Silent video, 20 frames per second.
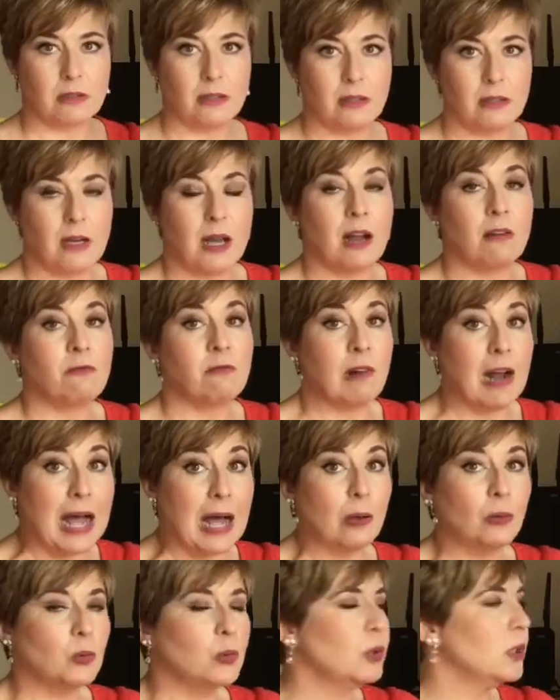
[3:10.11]

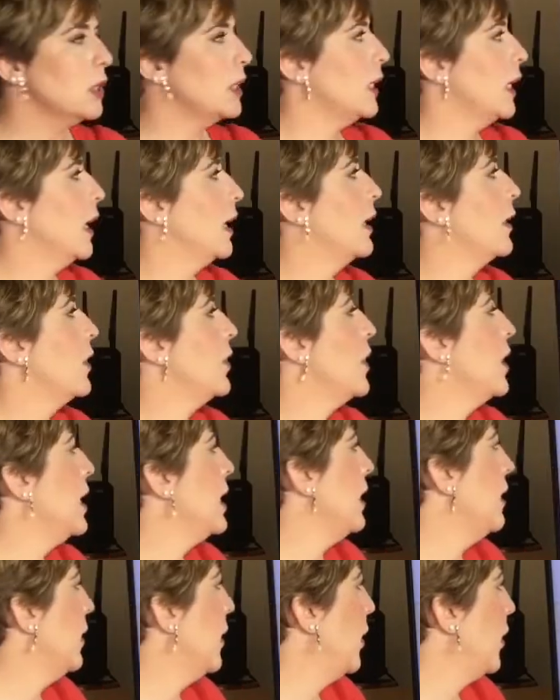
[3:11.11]
around the
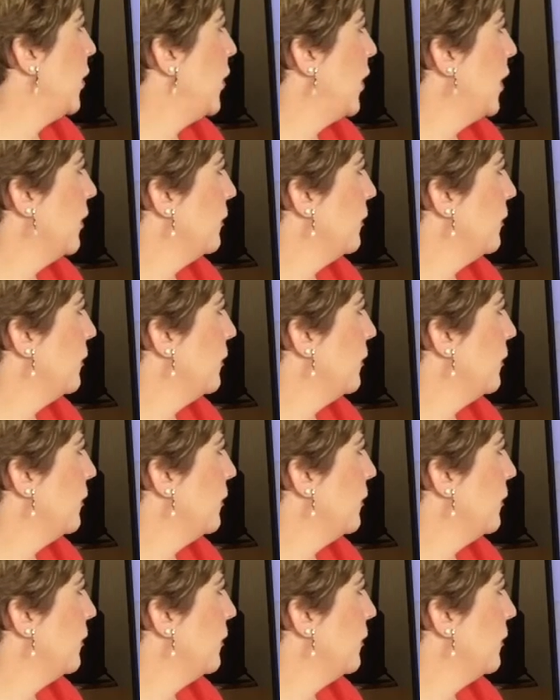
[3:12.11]
Earth.